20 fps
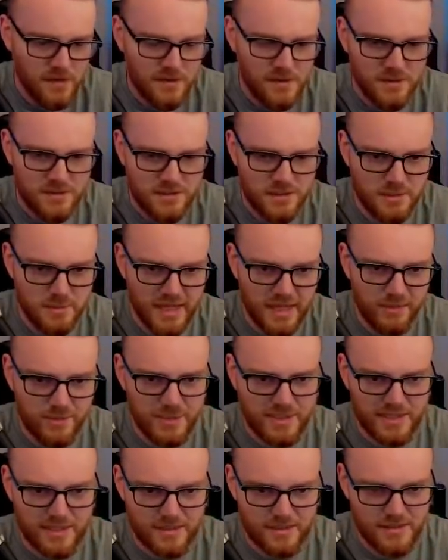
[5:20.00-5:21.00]
There's a bell
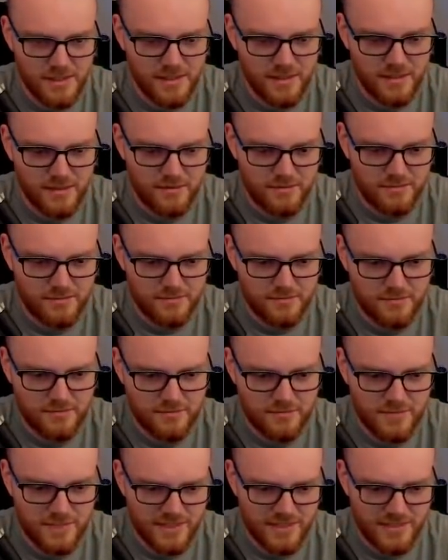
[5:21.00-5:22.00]
we can steal.
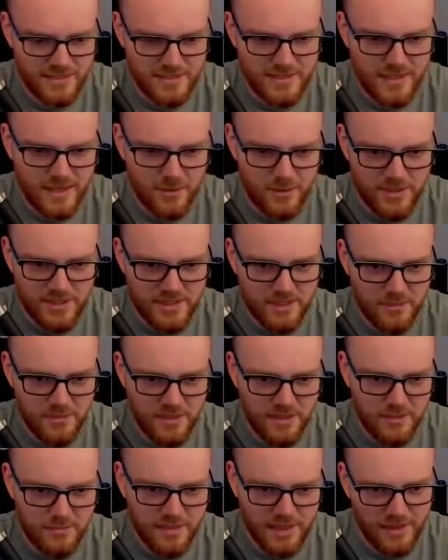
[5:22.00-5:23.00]
Is this how we summon
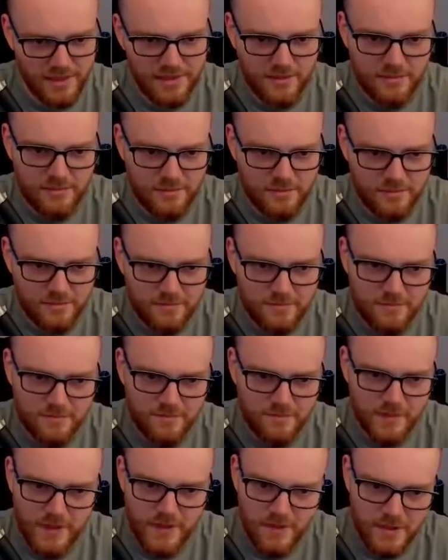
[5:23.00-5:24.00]
the melon?
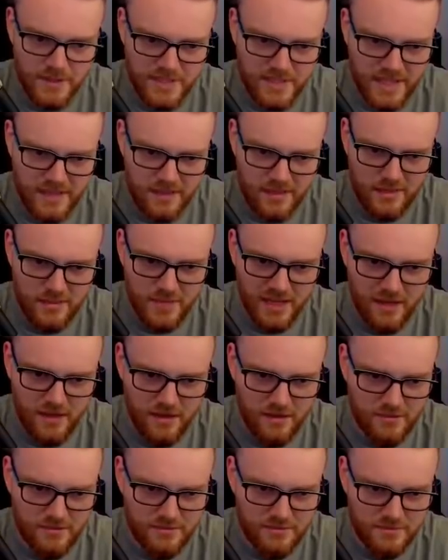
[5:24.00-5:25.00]
We take the bell.